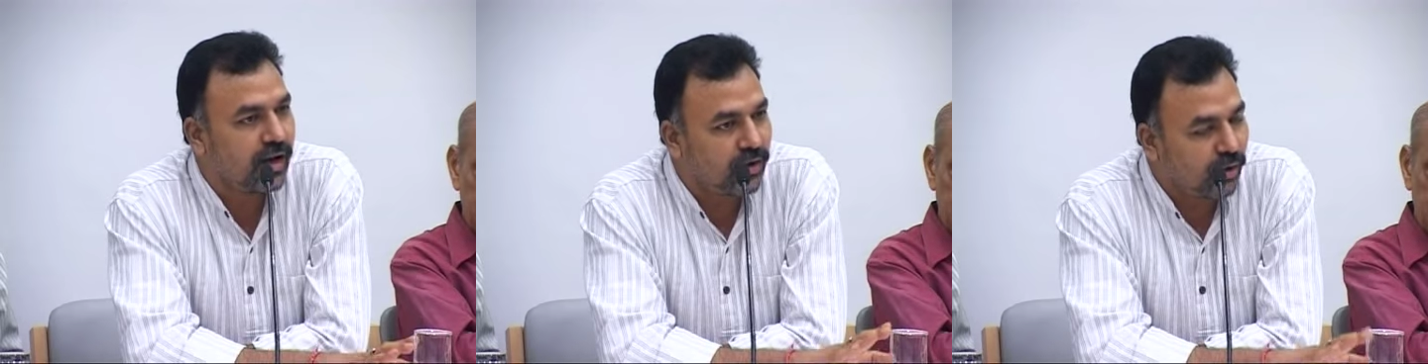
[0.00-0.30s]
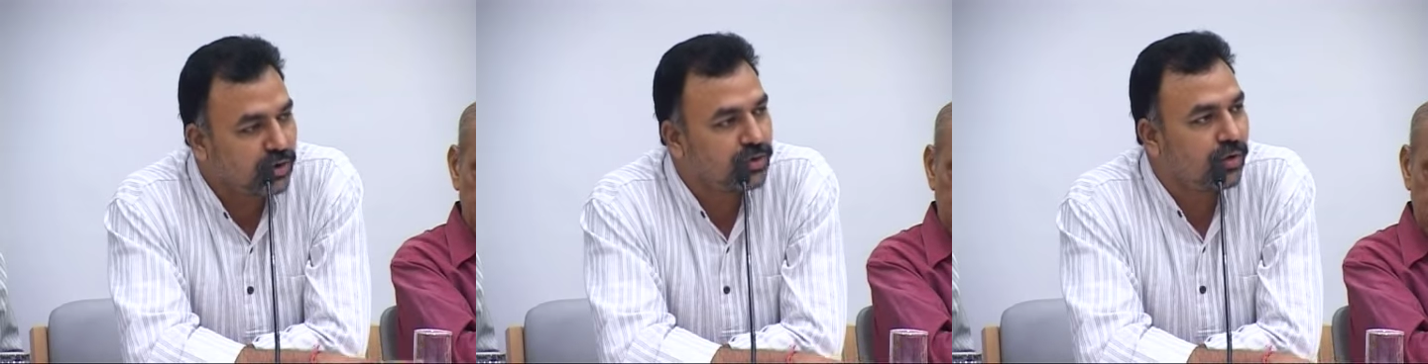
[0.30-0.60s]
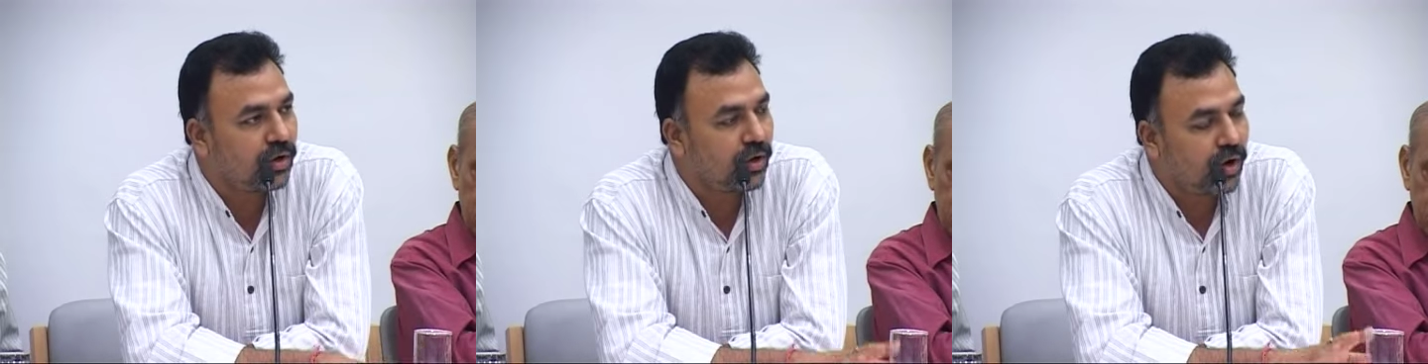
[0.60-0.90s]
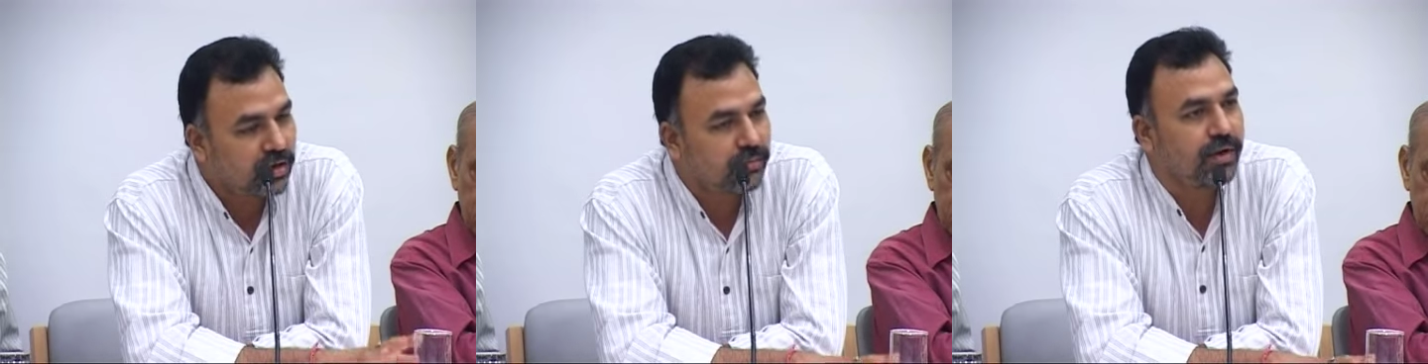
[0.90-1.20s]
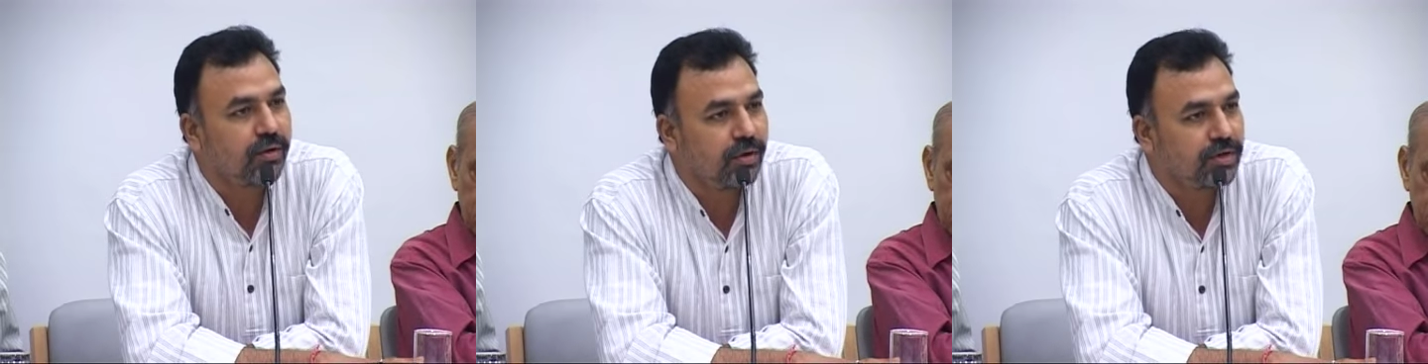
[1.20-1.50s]
and also a lot of
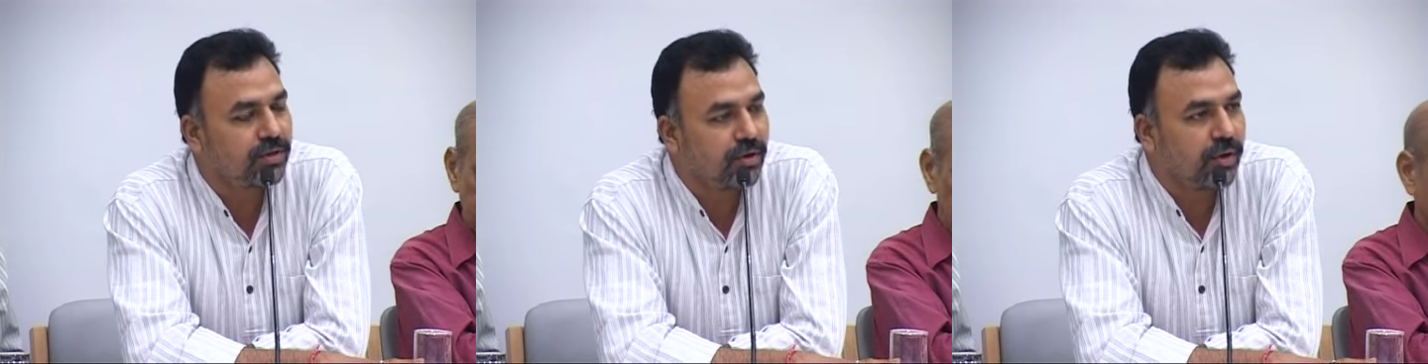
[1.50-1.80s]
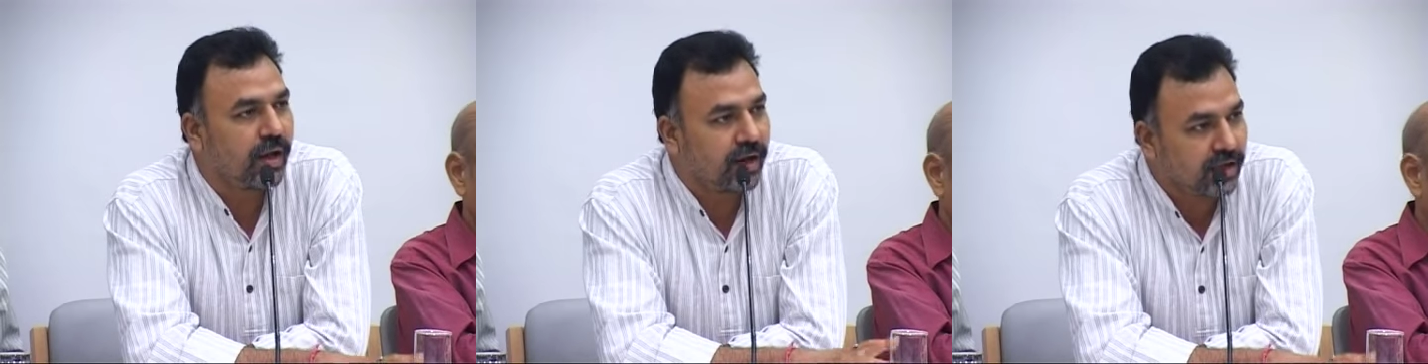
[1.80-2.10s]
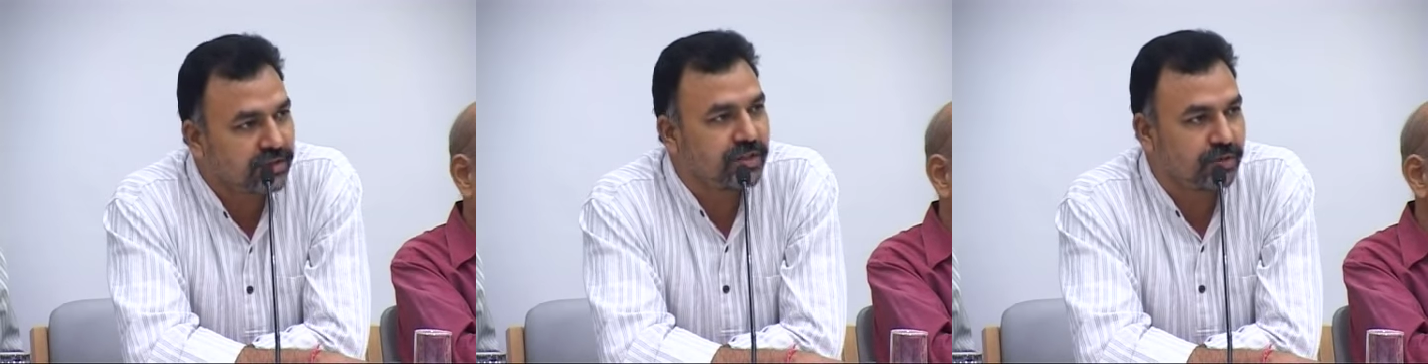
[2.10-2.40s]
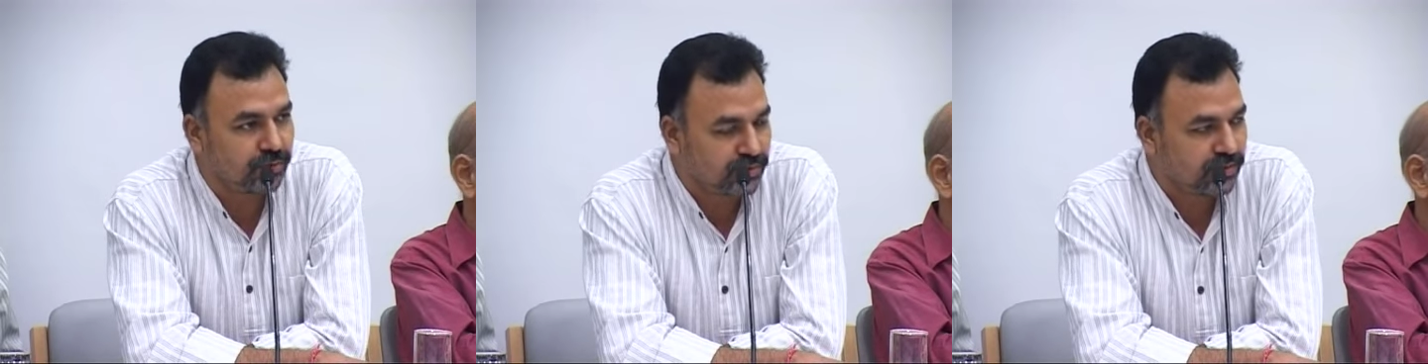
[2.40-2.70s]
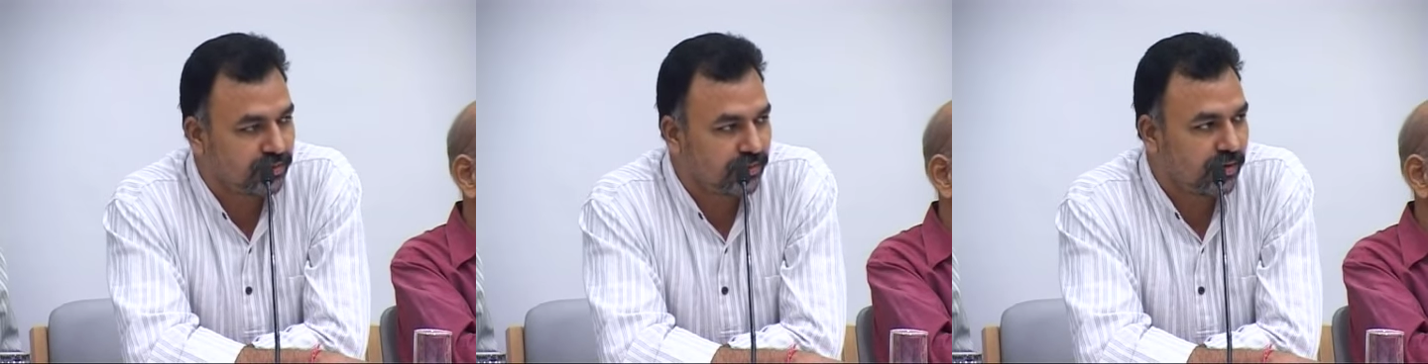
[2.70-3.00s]
regulation on energy
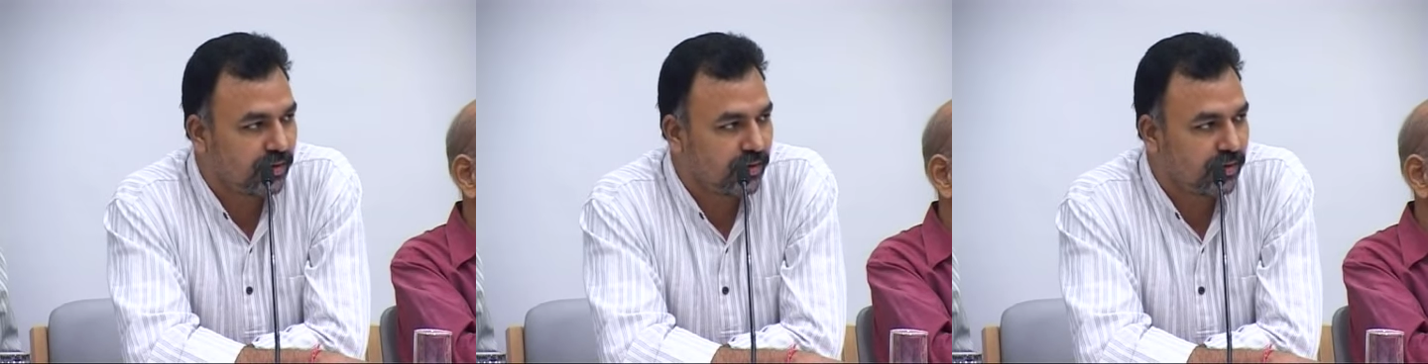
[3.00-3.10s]
use,